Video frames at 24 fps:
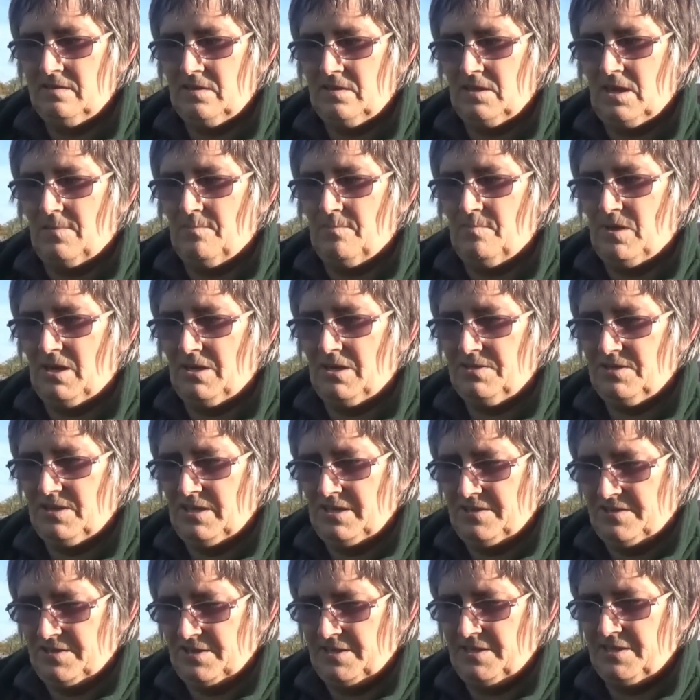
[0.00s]
compost,
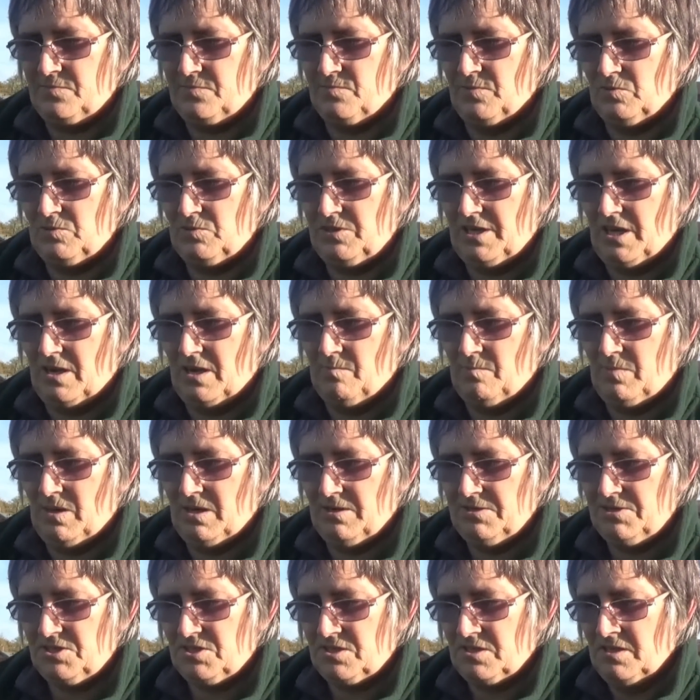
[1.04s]
into this
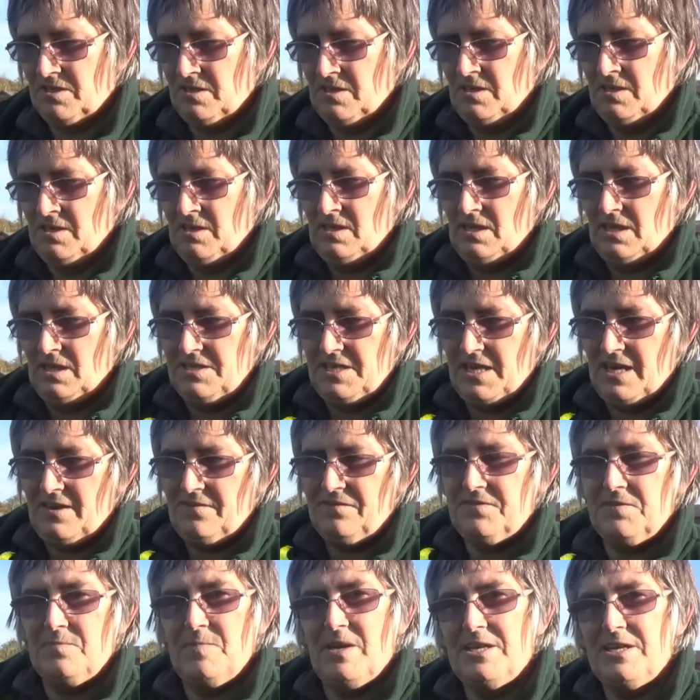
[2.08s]
multi-compost. And you
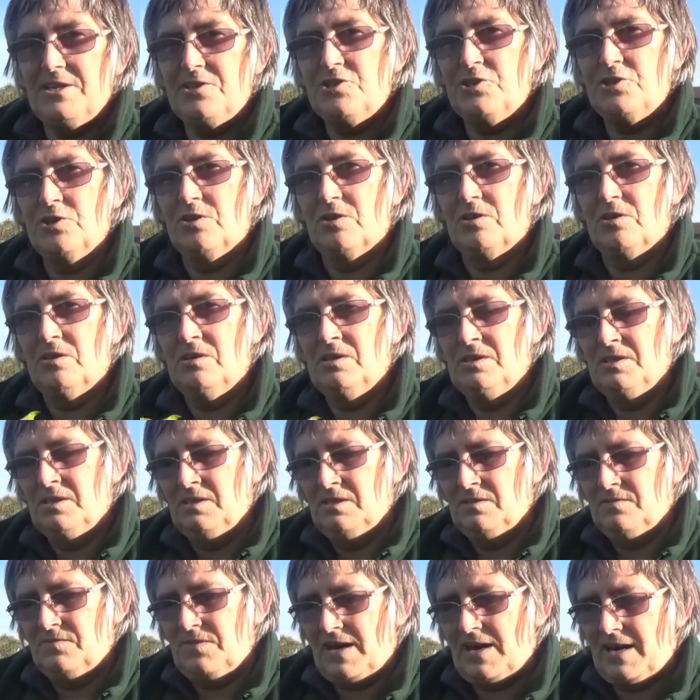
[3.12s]
have to make sure
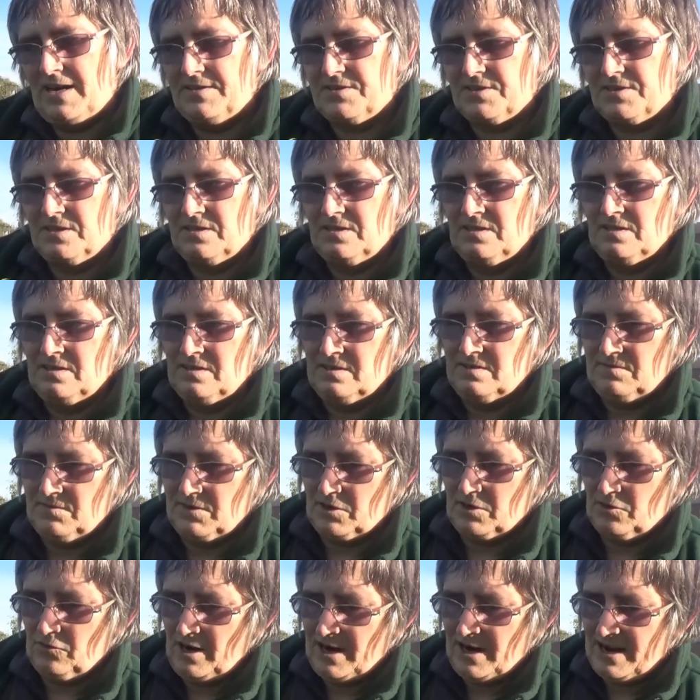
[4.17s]
that the
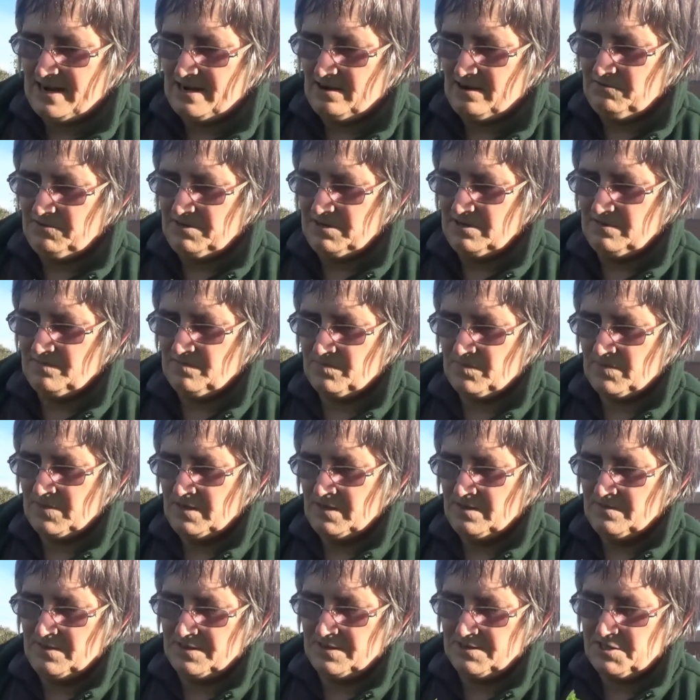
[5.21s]
crown,
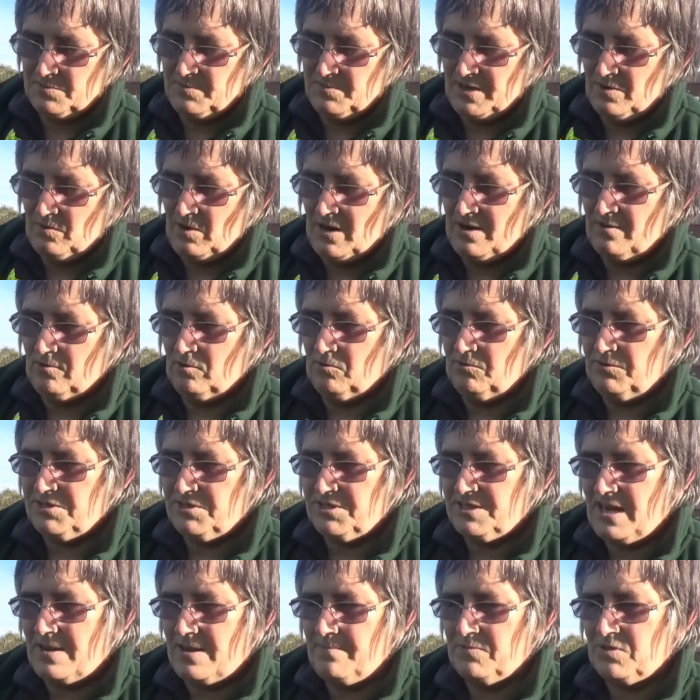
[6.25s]
that's the bit where all the
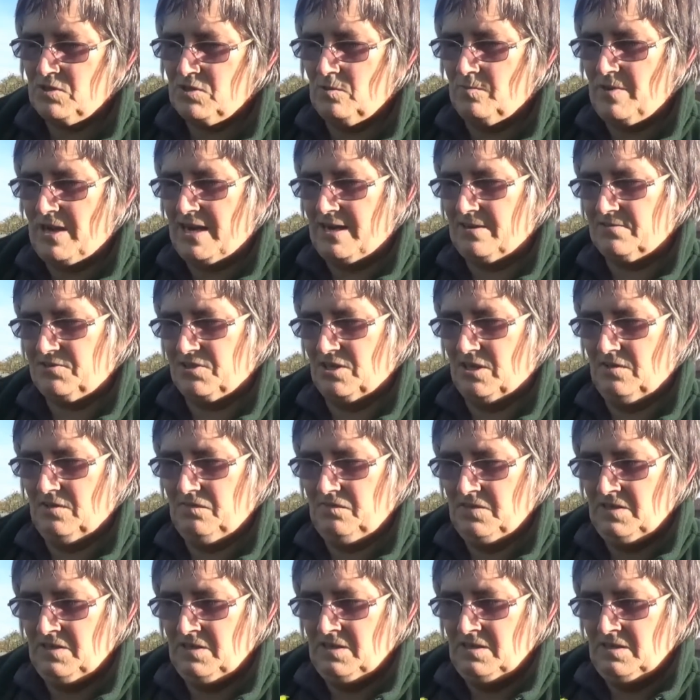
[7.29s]
stems come out
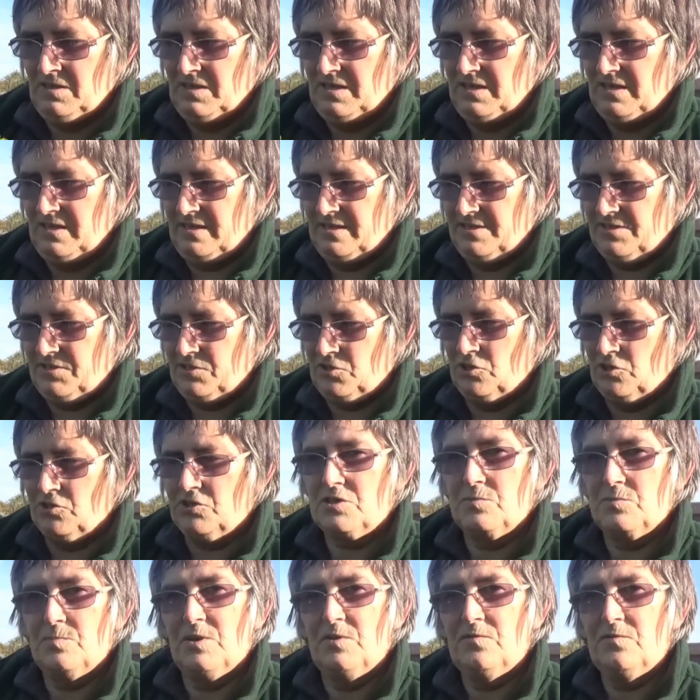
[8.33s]
of, is
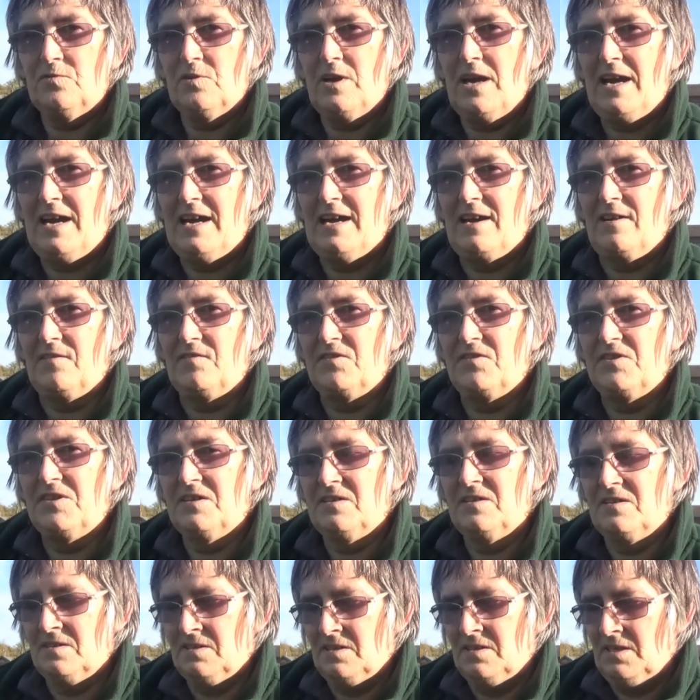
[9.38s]
just above ground.
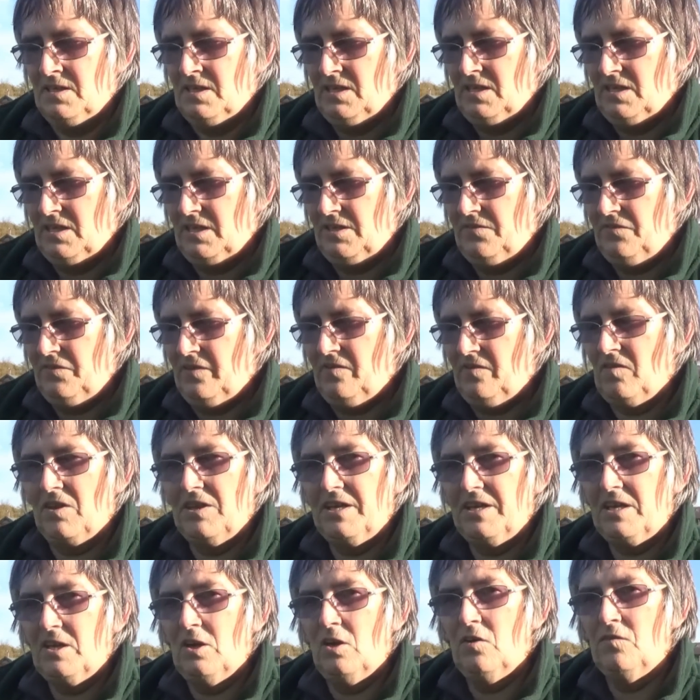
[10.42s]
If you've got
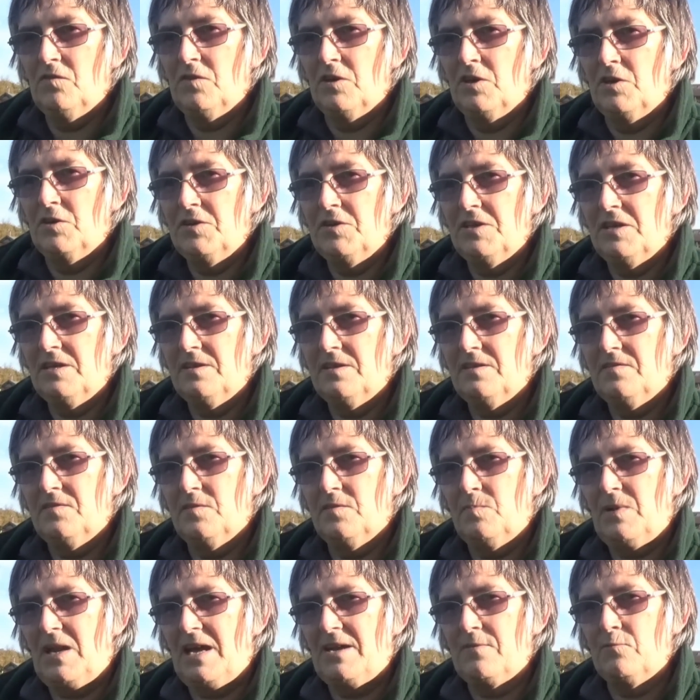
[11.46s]
it covered, the
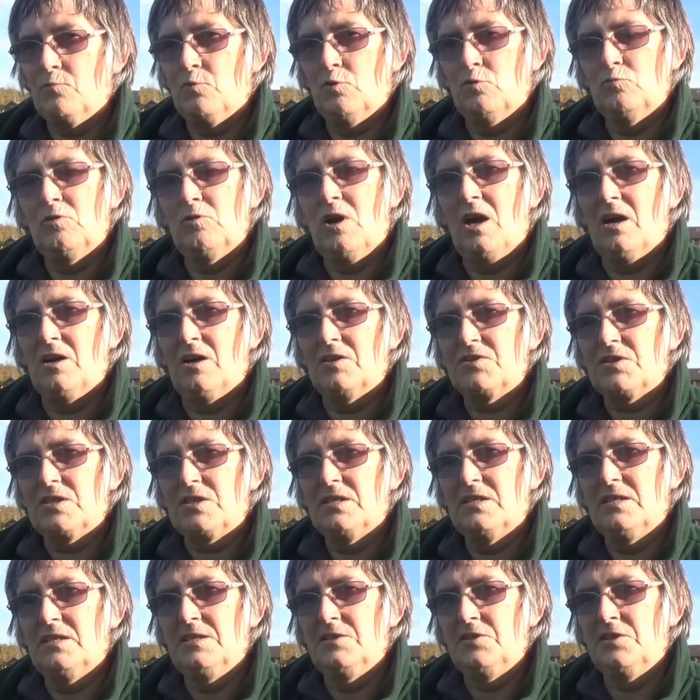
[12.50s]
plant will rot
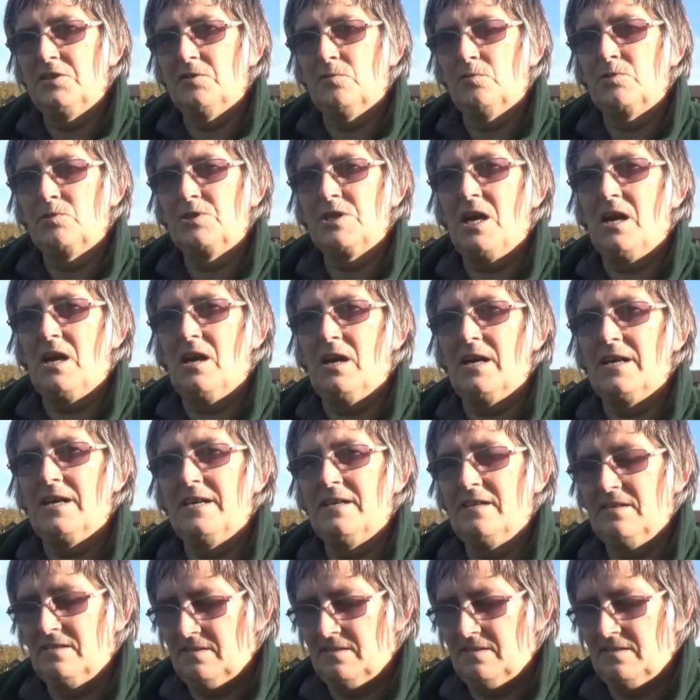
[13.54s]
and it will die.